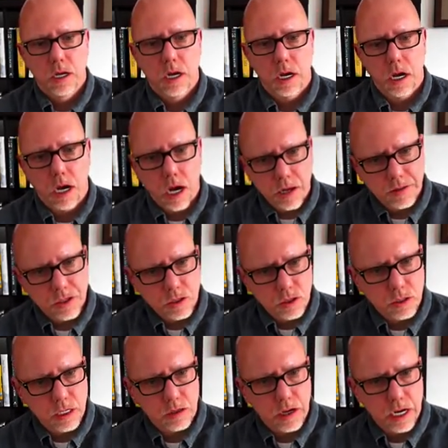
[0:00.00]
On the
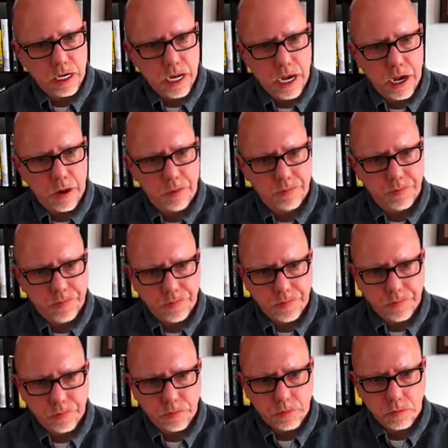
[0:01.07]
screen right now
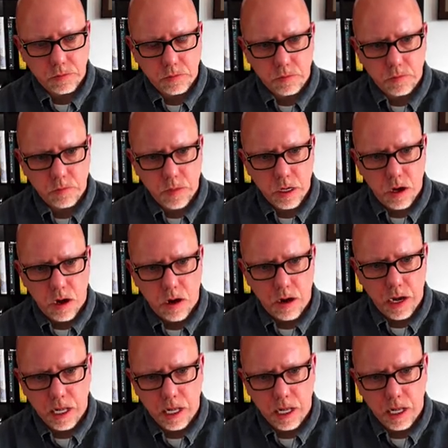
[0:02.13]
are